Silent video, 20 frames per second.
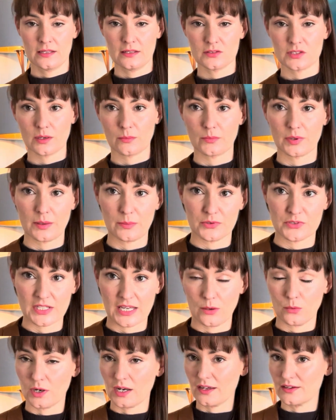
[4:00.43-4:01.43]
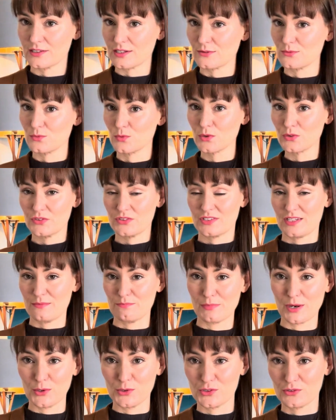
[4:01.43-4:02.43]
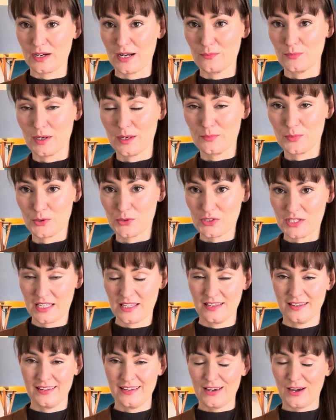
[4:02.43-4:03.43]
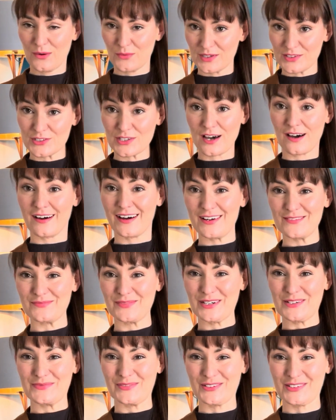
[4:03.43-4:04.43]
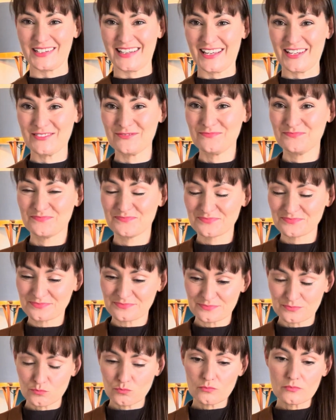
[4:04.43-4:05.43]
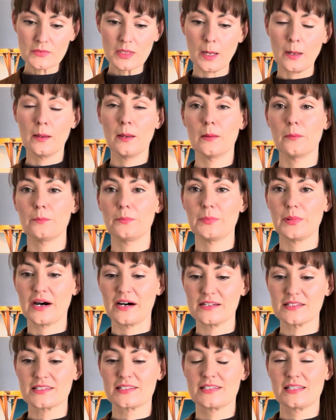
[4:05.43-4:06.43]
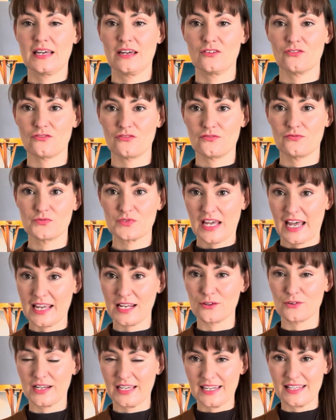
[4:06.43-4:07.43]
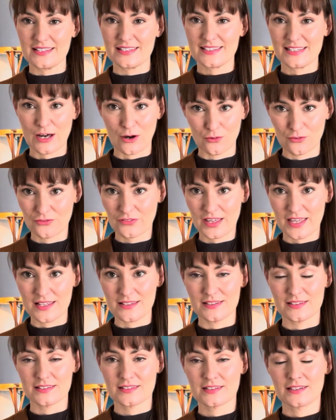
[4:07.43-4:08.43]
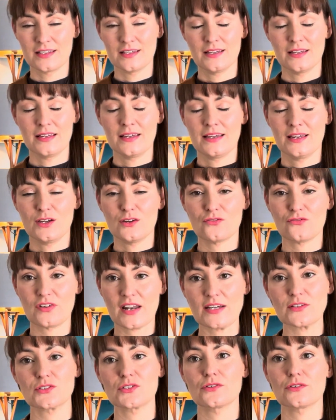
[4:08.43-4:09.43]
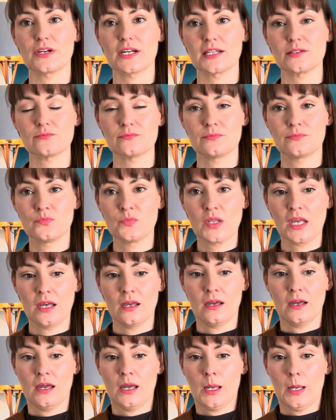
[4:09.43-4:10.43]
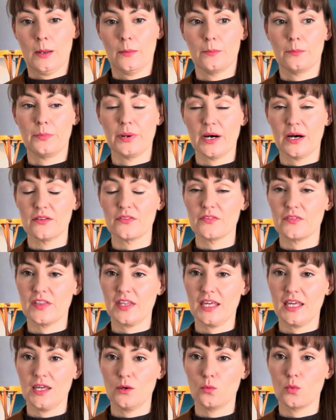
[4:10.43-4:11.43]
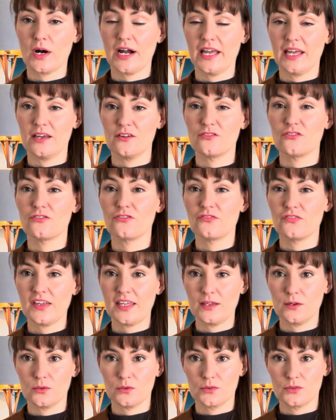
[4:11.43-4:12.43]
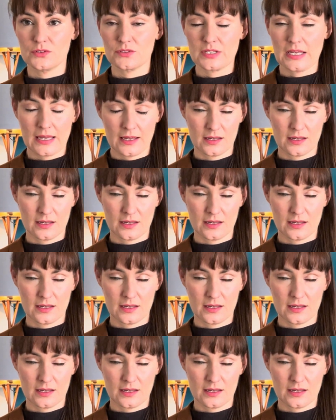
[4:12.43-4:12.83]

Some people say, well, I don't want it mould around my body, I want it to hide my body. But tailoring in itself is flattering, but the way it feels